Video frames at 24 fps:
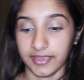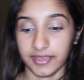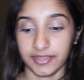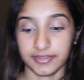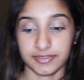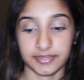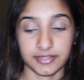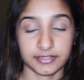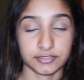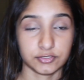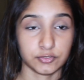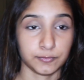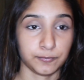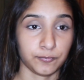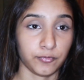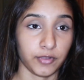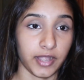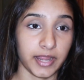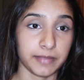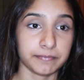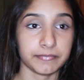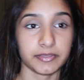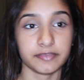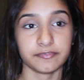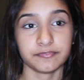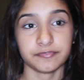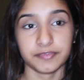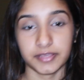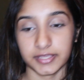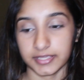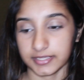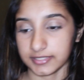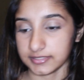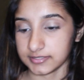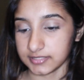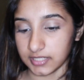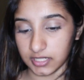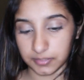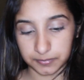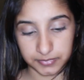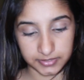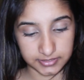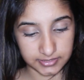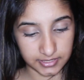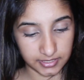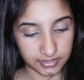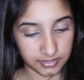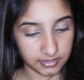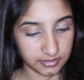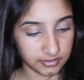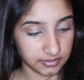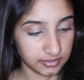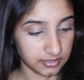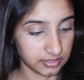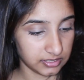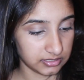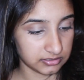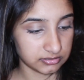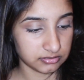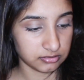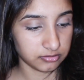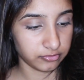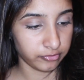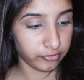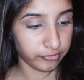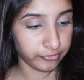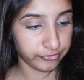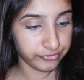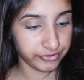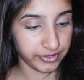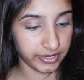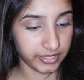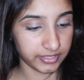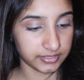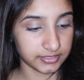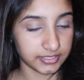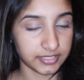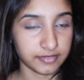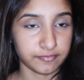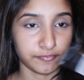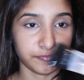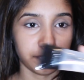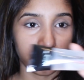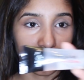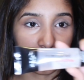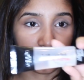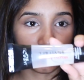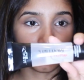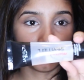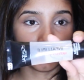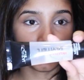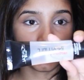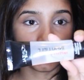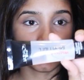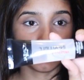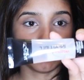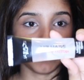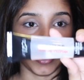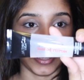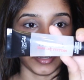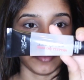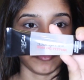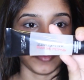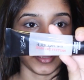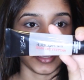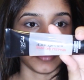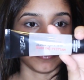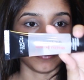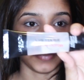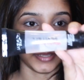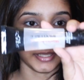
And then to prime my face, I'll be taking this L'Oreal Infallible Mattifying